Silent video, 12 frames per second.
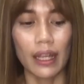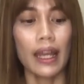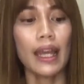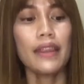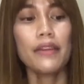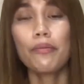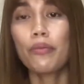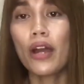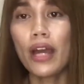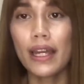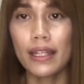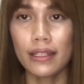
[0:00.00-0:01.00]
and the
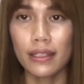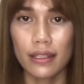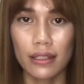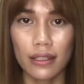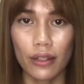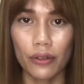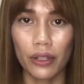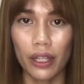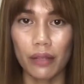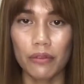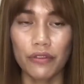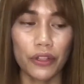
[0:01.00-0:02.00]
price. Okay,
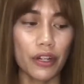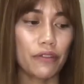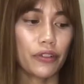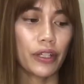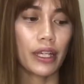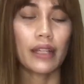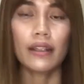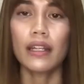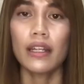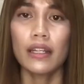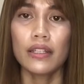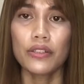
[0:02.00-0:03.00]
before I forget.
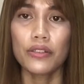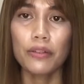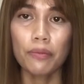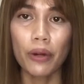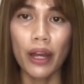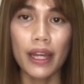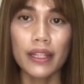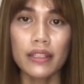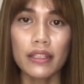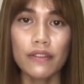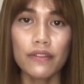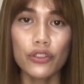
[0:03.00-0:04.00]
So the price,
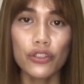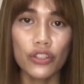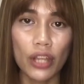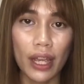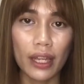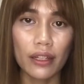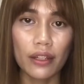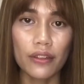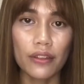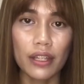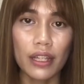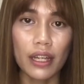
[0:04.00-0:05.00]
if you check
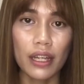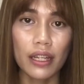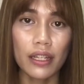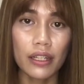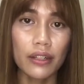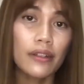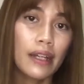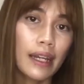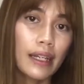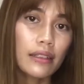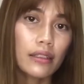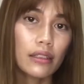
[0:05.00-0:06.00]
the
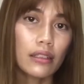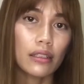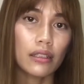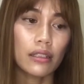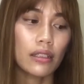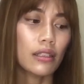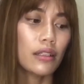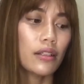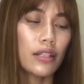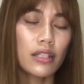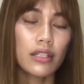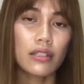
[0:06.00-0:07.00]
internet,
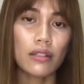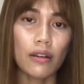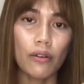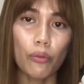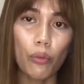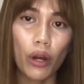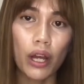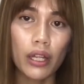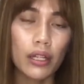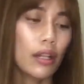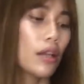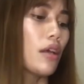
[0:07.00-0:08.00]
this
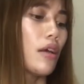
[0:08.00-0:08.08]
one